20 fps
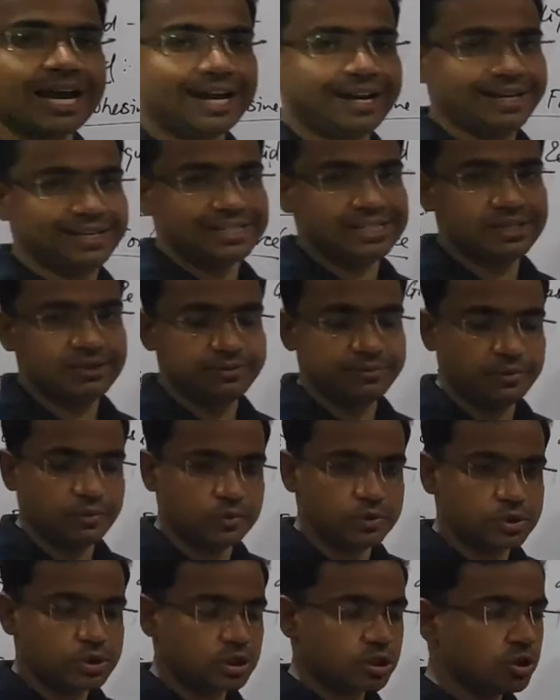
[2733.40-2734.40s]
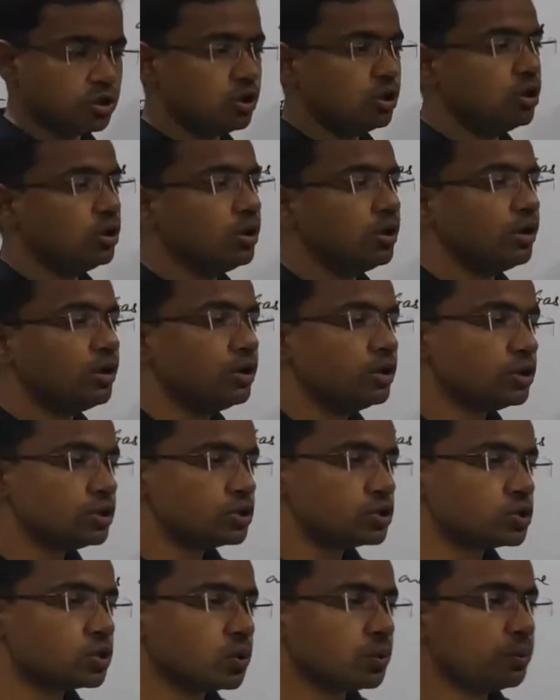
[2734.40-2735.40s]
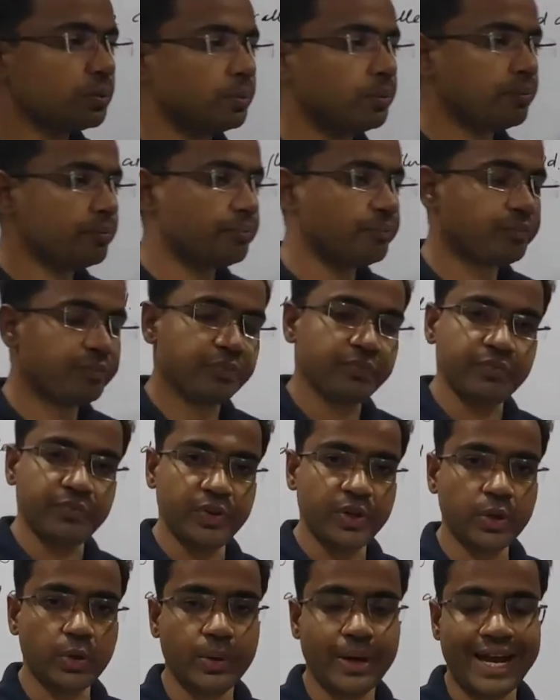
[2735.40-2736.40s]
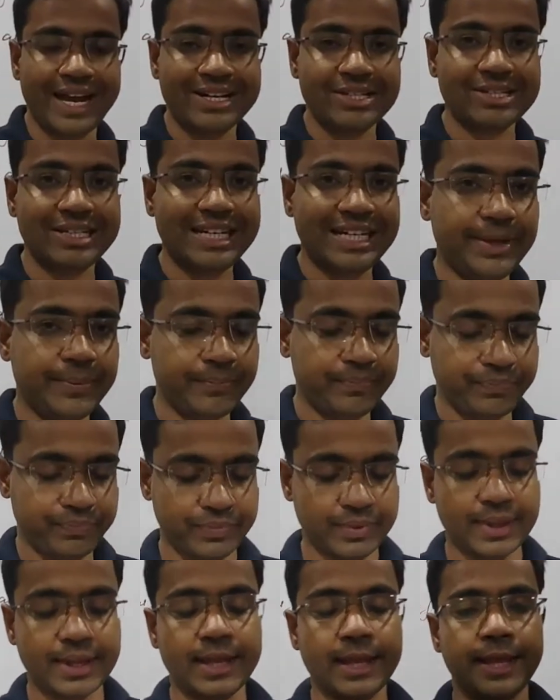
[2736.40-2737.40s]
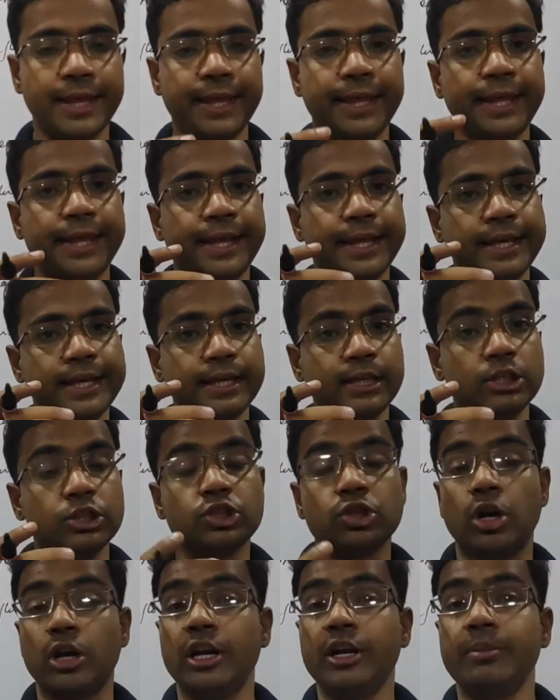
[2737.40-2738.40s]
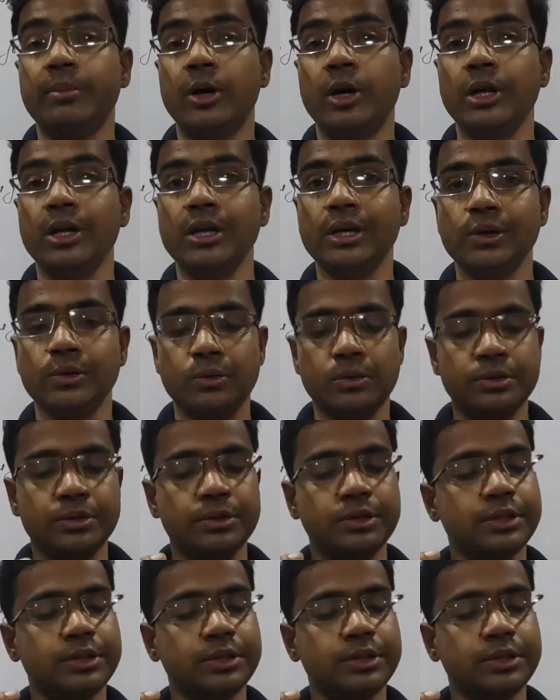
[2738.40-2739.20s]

adhesive force? So we know actually solid molecule,